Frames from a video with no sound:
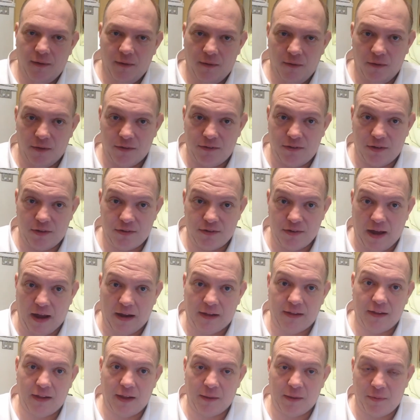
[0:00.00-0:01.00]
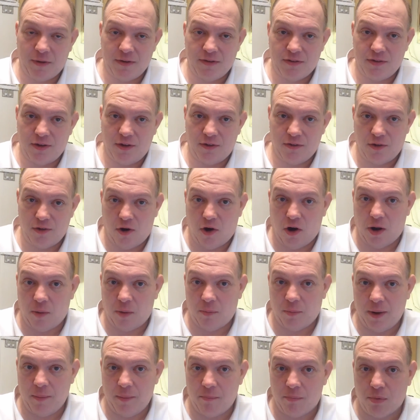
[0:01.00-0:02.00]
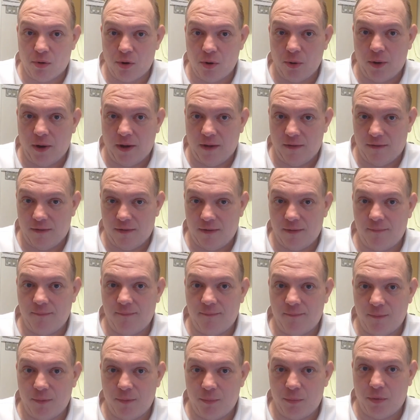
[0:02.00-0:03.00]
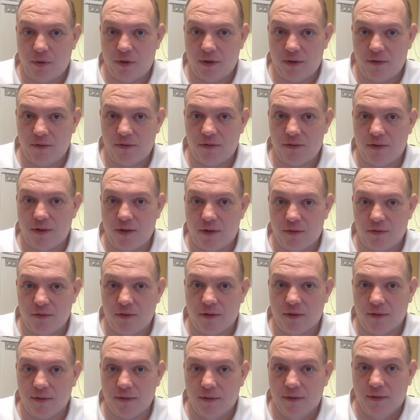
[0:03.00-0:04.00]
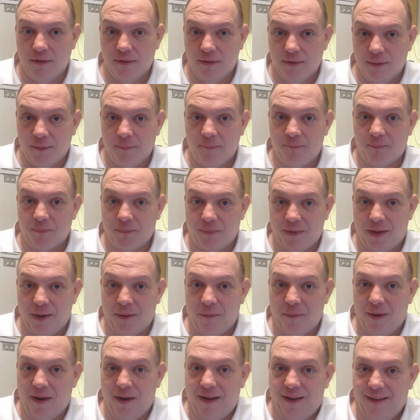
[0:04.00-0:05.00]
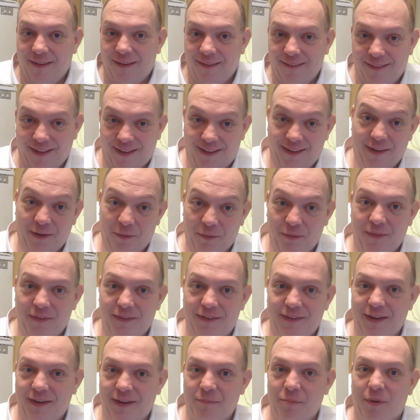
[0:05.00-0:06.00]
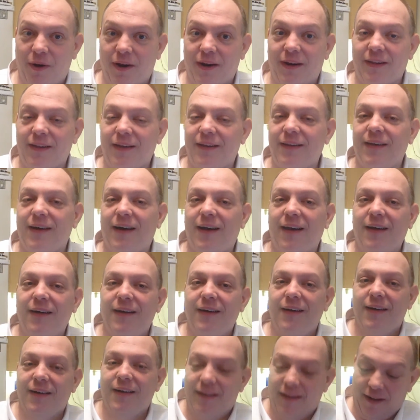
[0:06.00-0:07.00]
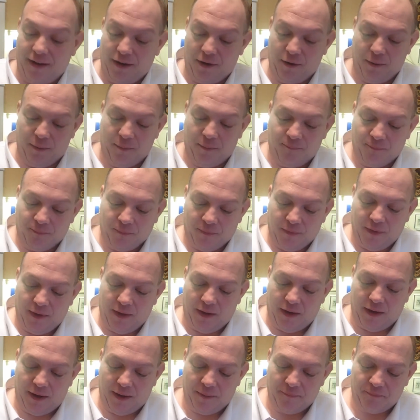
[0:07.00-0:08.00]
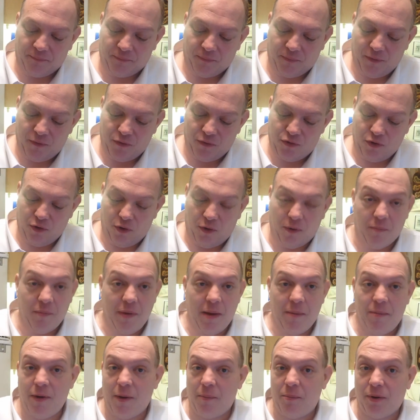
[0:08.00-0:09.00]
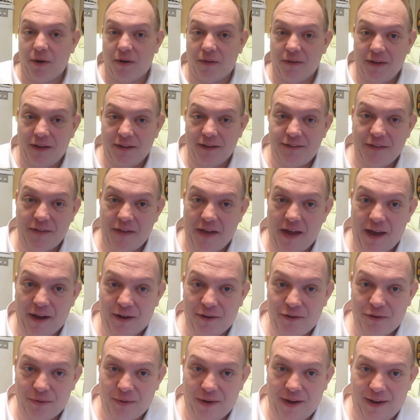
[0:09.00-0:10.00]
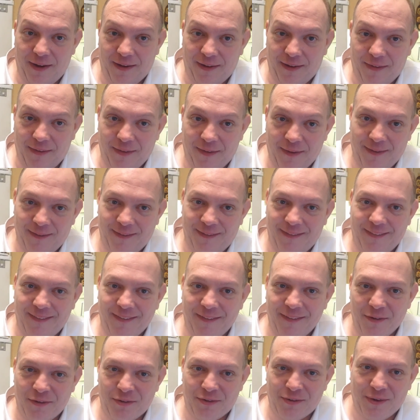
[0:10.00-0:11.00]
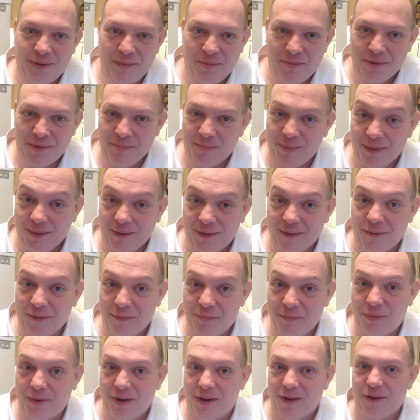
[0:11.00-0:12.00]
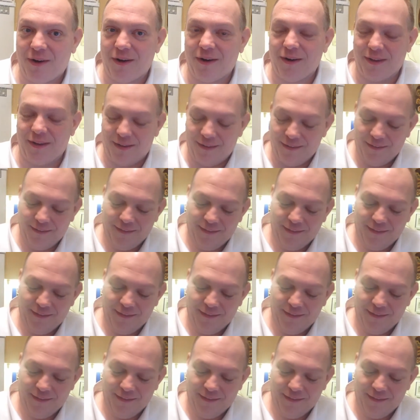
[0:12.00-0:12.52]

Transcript: Looks exactly like my son's arm when he broke it. It's pretty disgusting. Anyway, yeah, he really did break it like that. Anywho, so maybe I'll put a link to the x-ray in the description below. It's pretty gnarly.